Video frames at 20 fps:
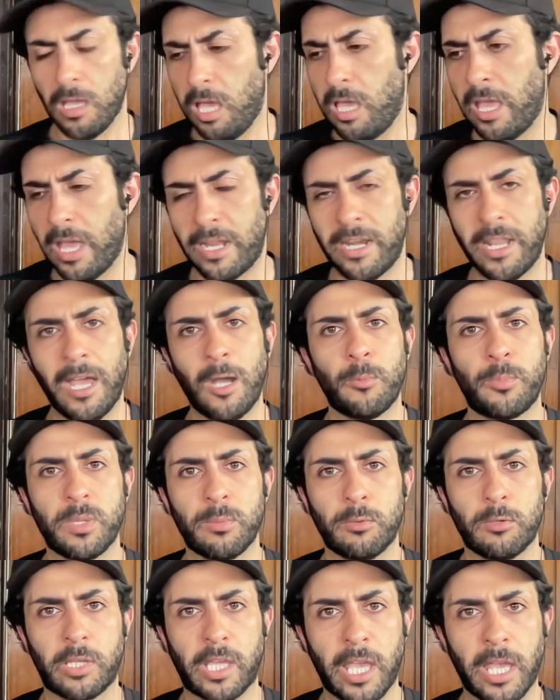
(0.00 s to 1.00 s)
and how
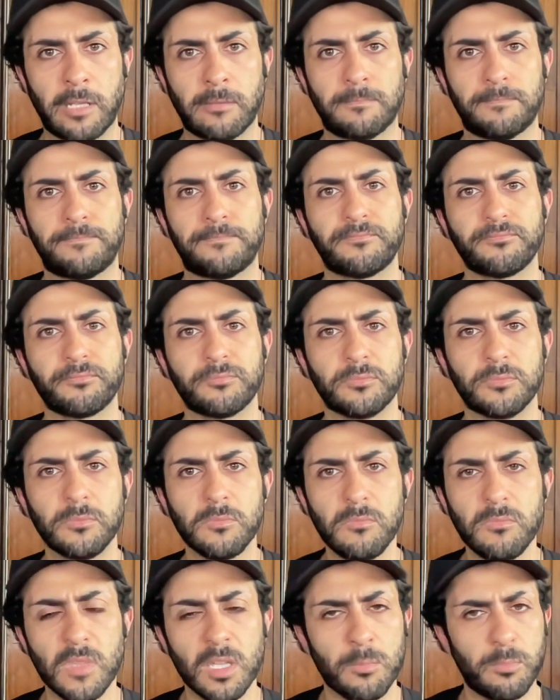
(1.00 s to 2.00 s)
people can
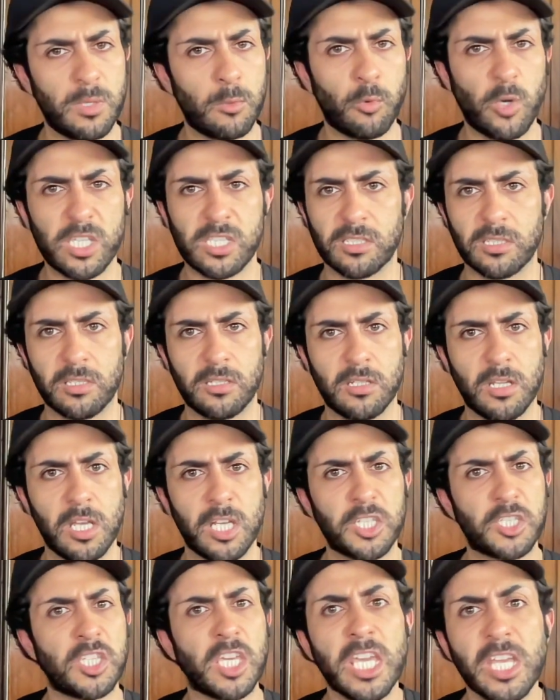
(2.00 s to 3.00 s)
be wasting
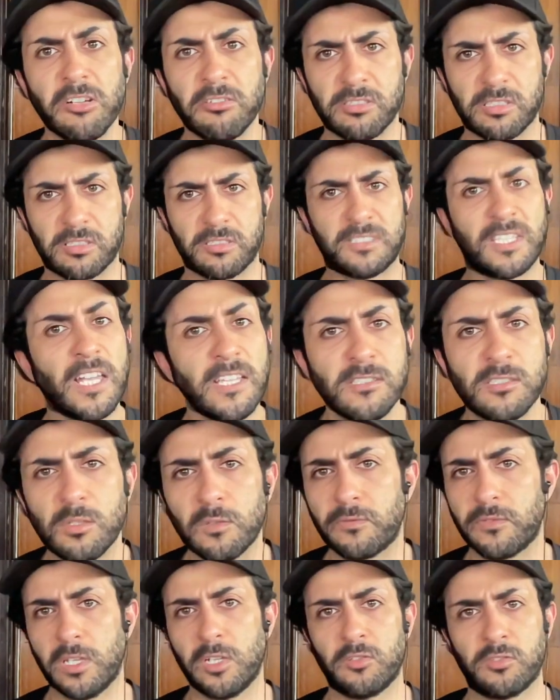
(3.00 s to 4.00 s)
years, tens of
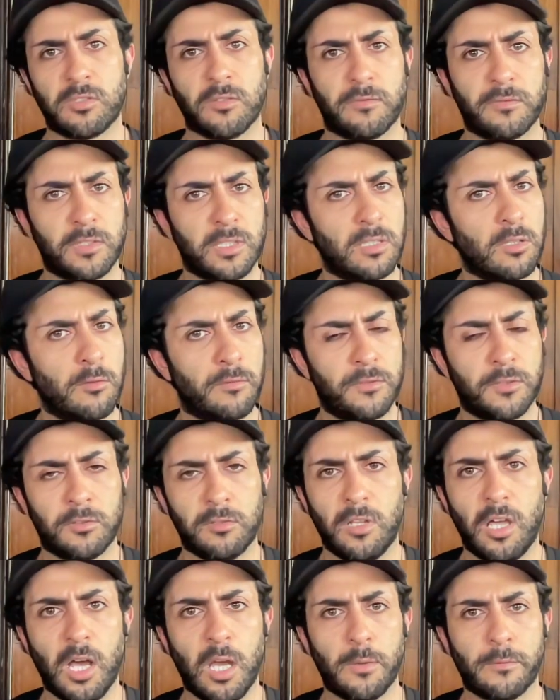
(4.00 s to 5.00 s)
years of their
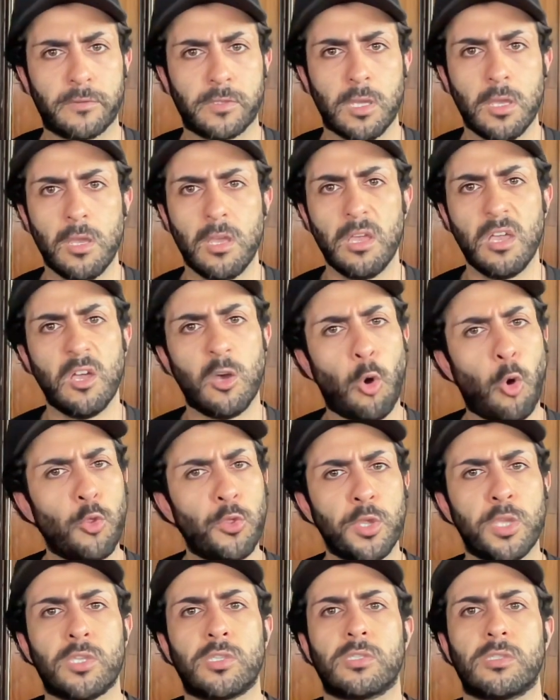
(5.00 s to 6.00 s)
lives on
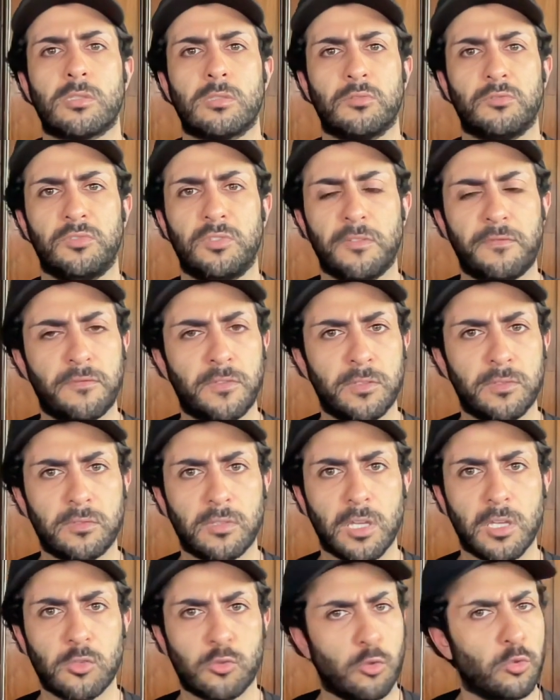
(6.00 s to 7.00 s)
these different
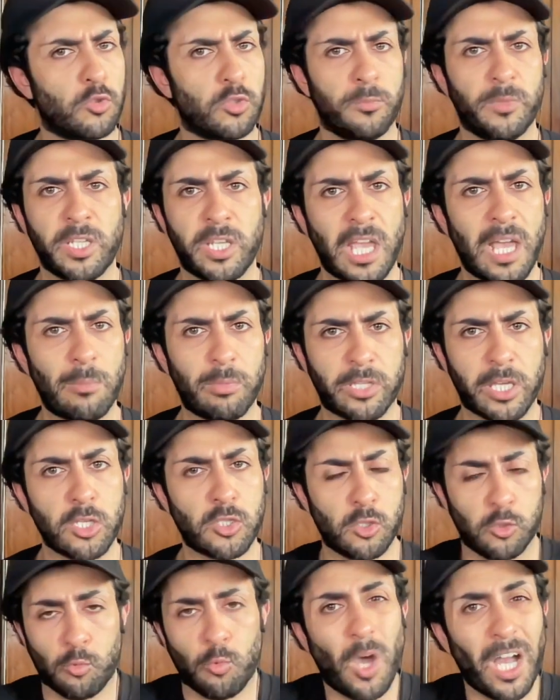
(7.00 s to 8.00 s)
social media
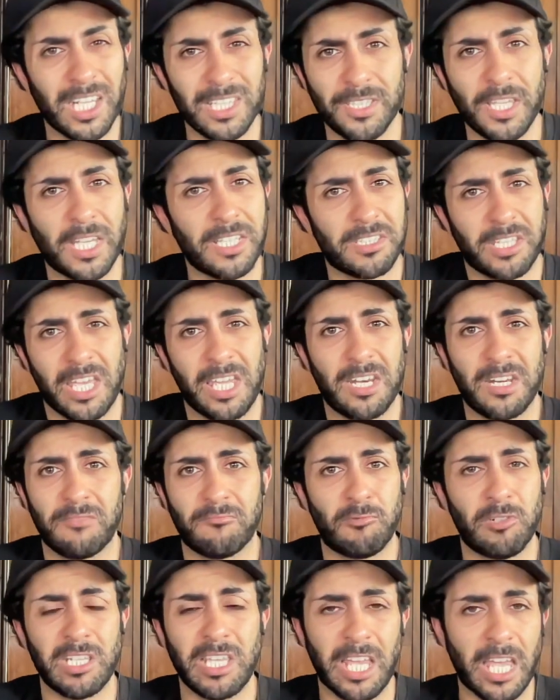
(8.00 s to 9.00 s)
applications, while not getting
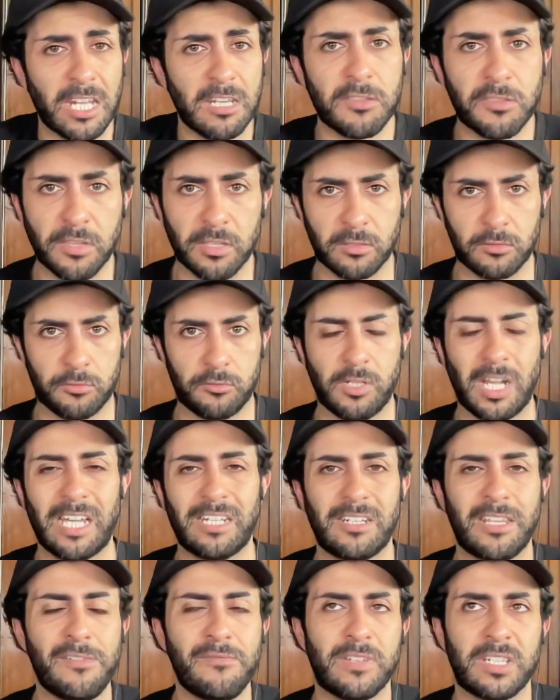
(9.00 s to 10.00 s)
really anything. They're not
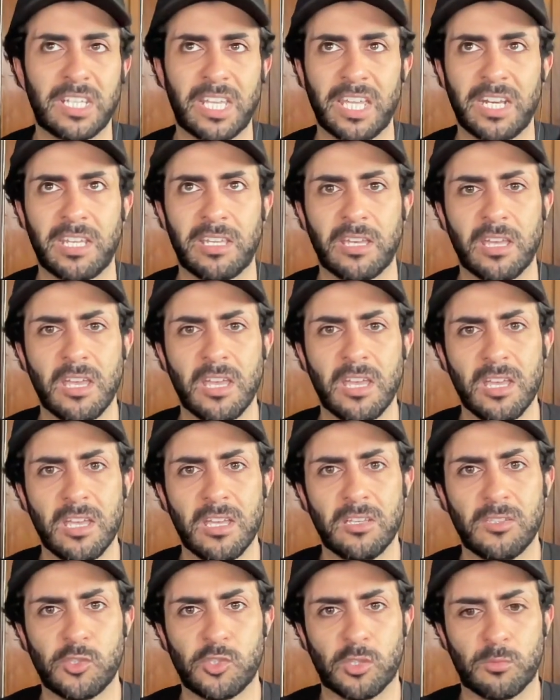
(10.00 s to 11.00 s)
even getting
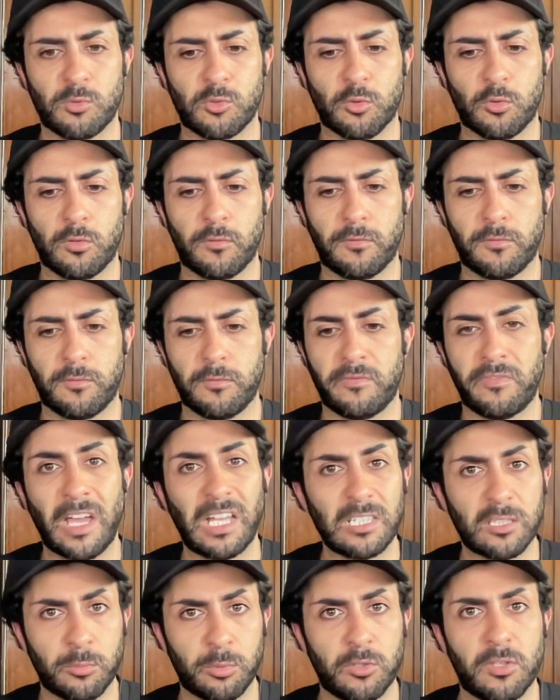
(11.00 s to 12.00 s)
some sort of
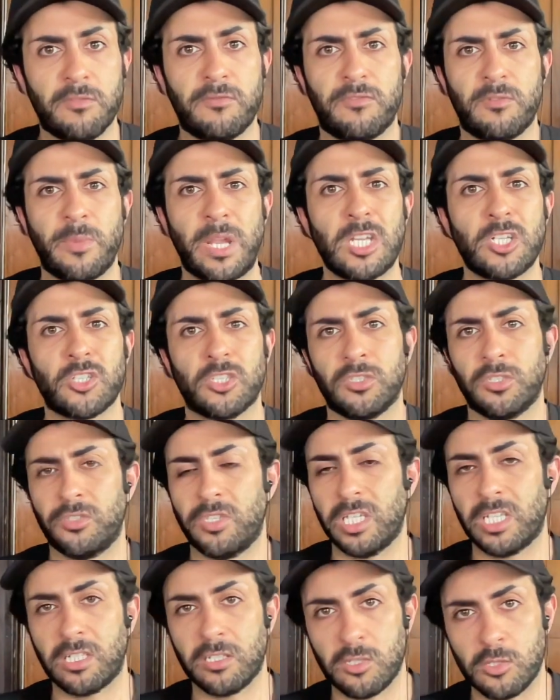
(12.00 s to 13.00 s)
valuable information that
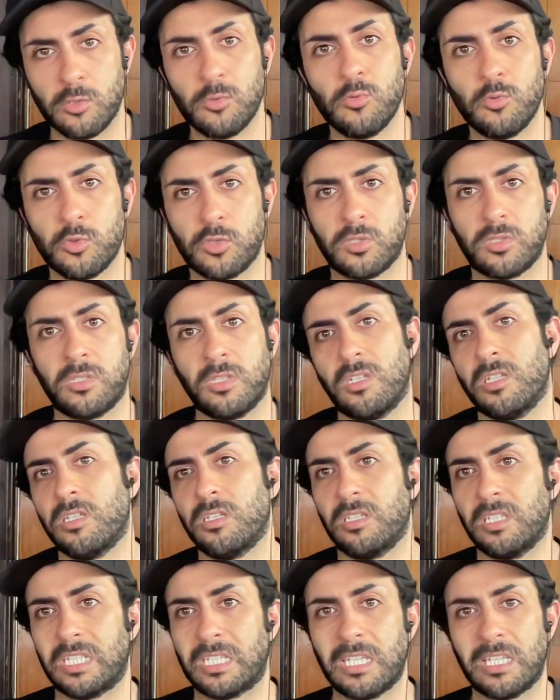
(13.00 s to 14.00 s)
they can use to
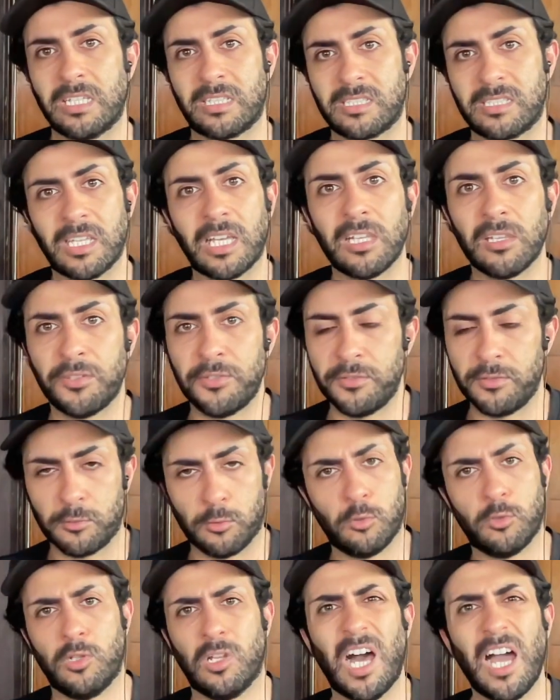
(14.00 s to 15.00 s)
excel in their
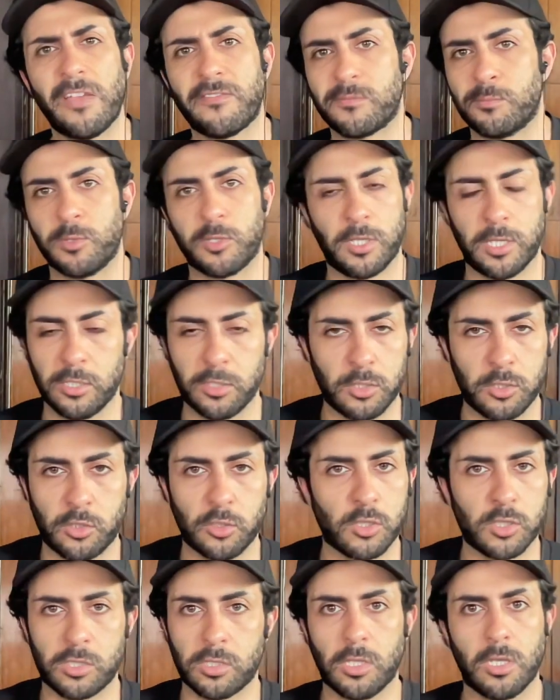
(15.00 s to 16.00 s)
own lives. But it's
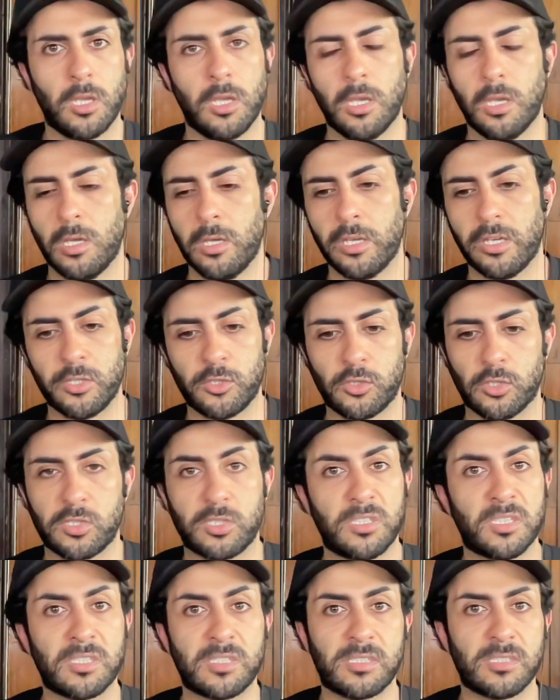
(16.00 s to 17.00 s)
just
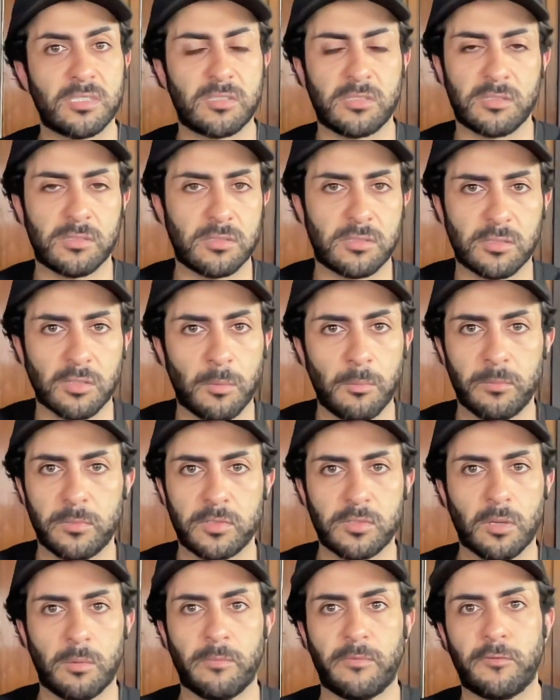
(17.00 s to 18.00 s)

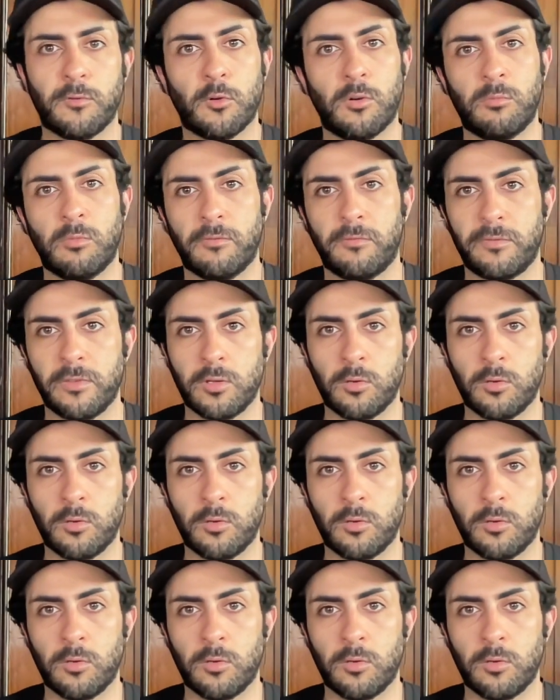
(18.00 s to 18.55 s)
some form of